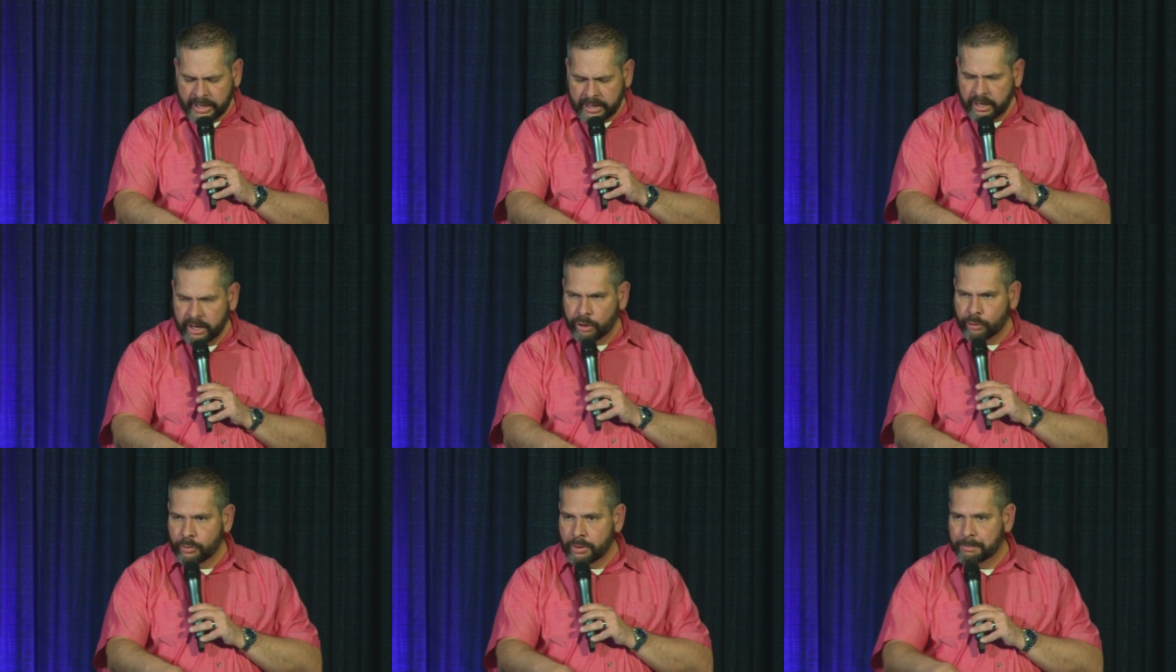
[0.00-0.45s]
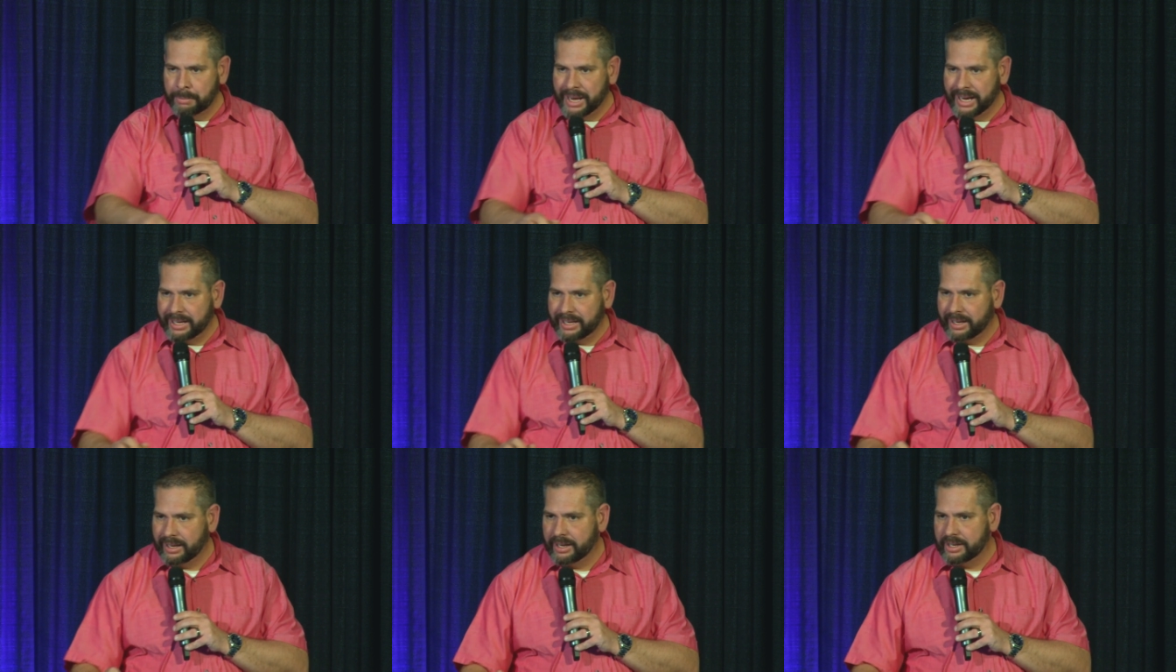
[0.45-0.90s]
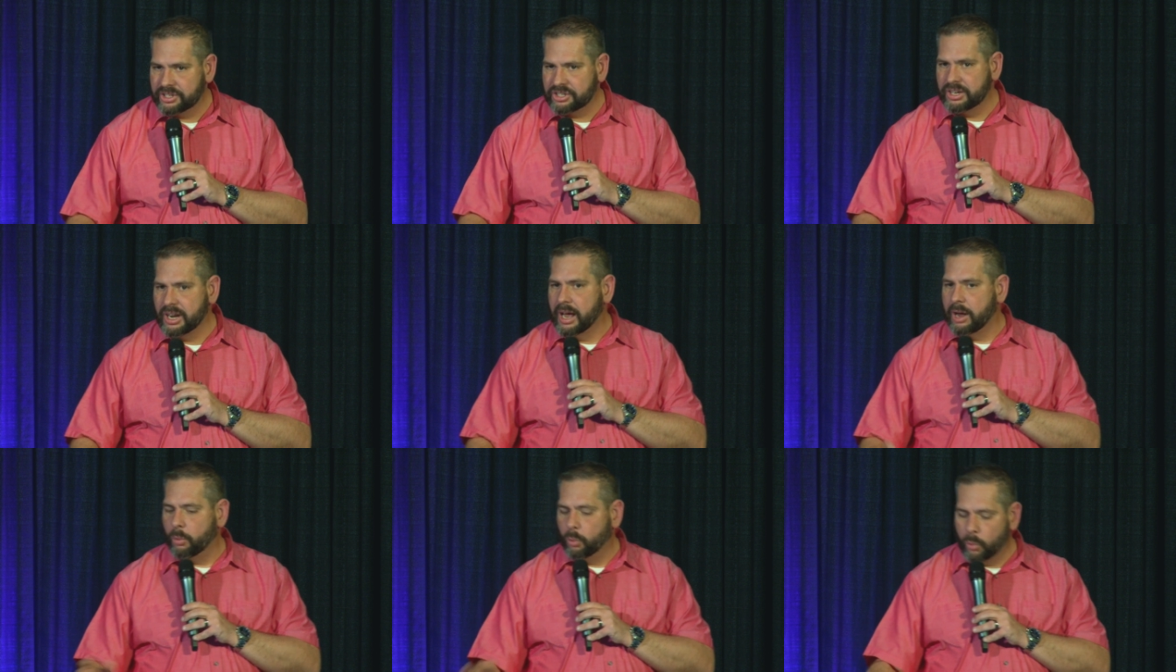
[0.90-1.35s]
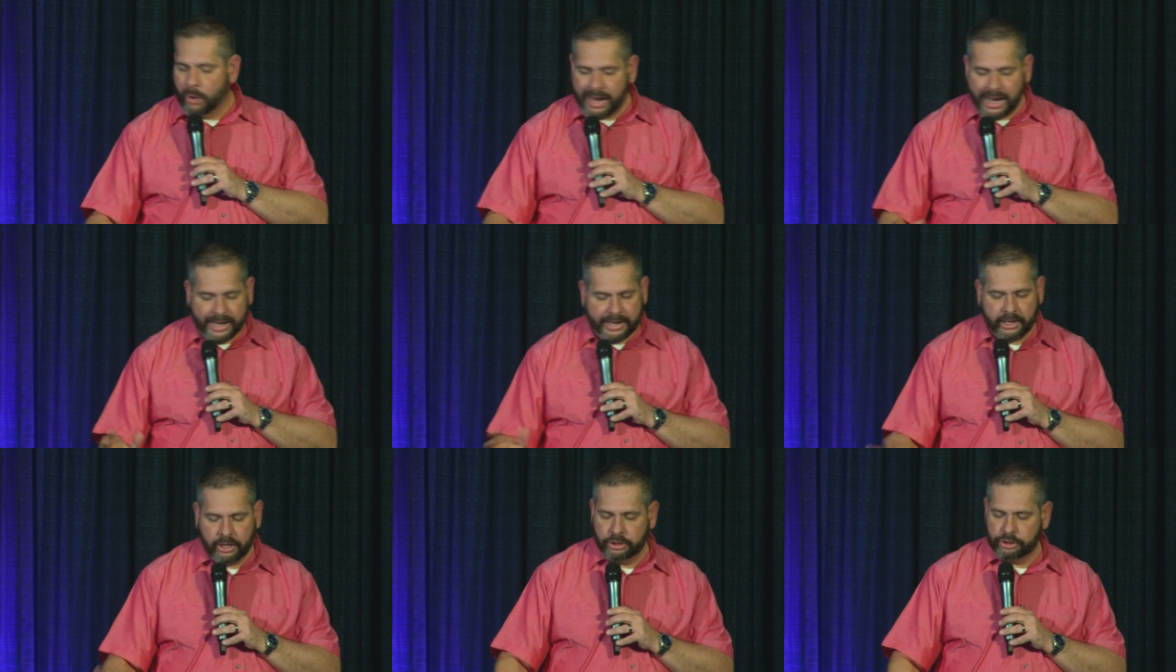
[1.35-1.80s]
And here Rebecca is, not
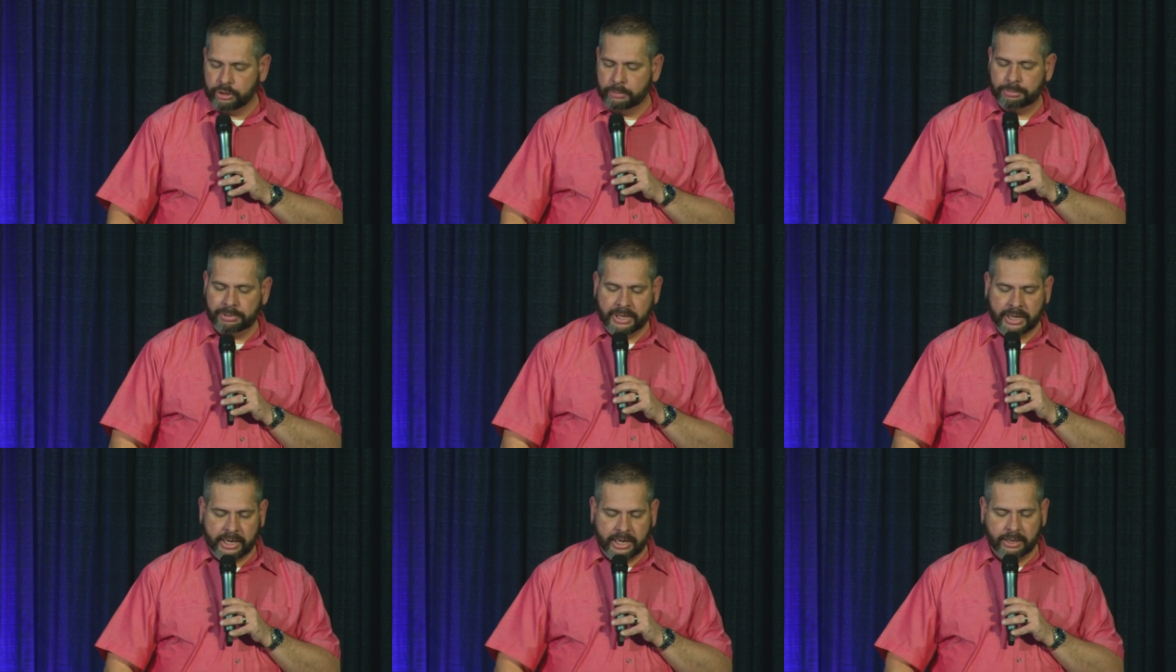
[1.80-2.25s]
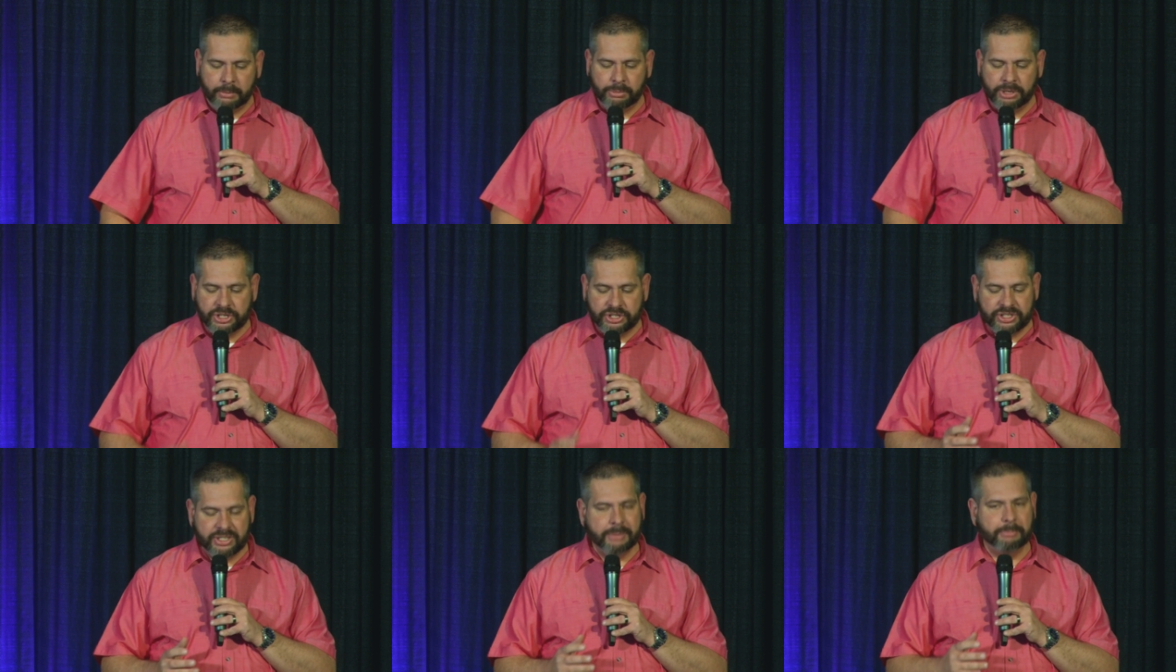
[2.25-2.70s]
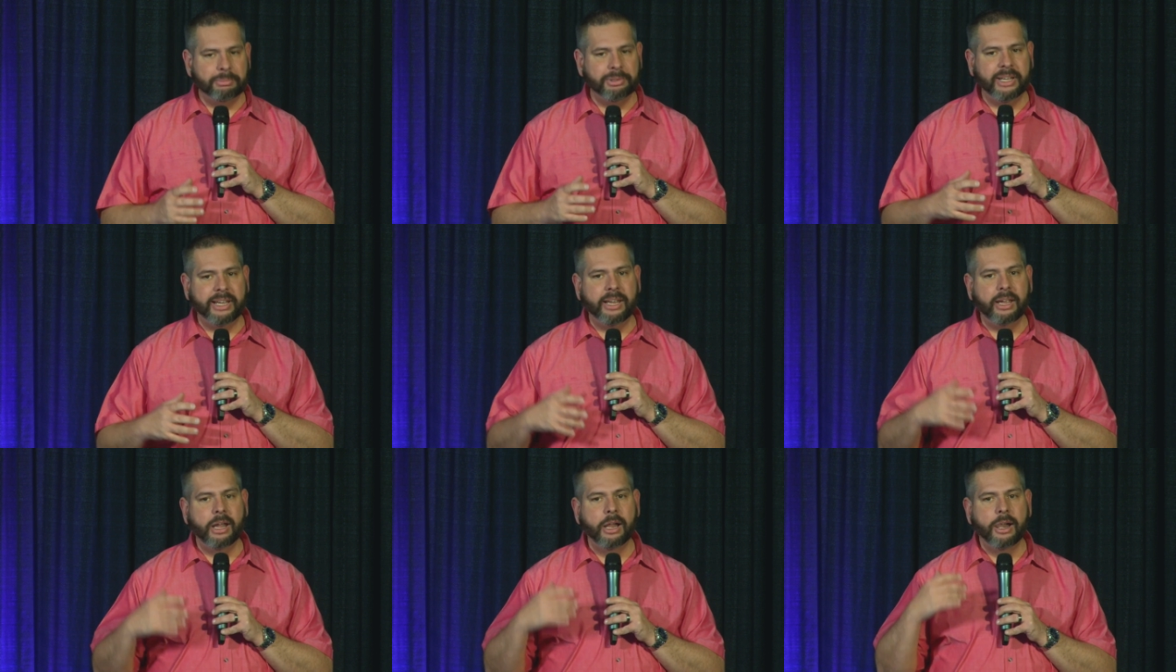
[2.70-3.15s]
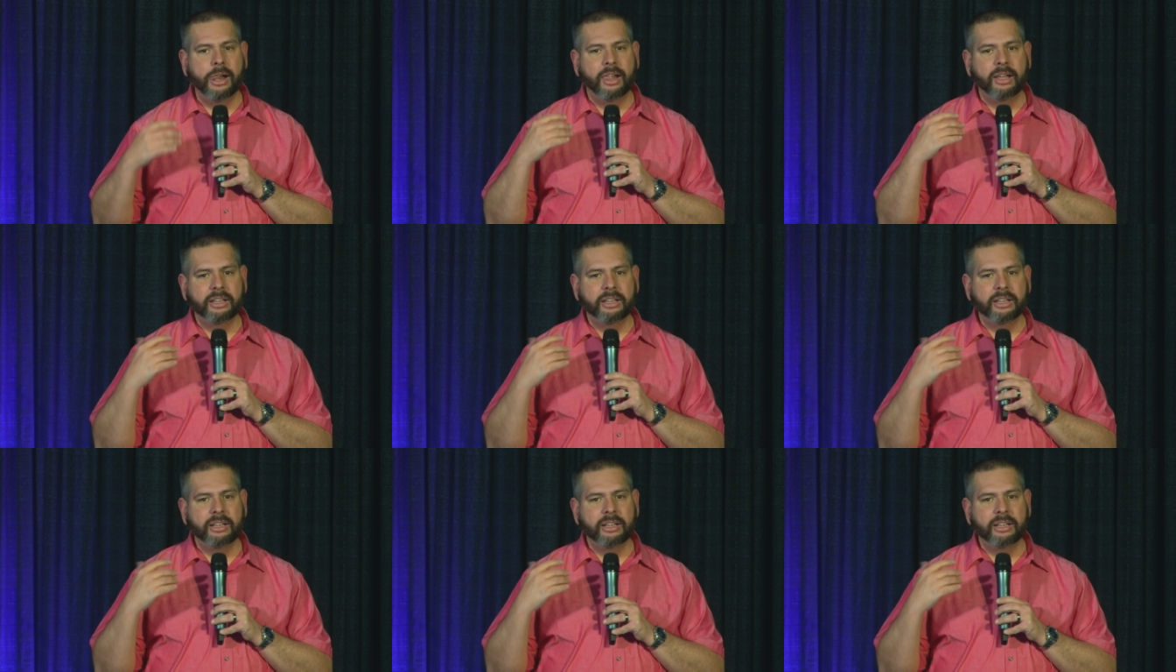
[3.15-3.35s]
whining or complaining, but simply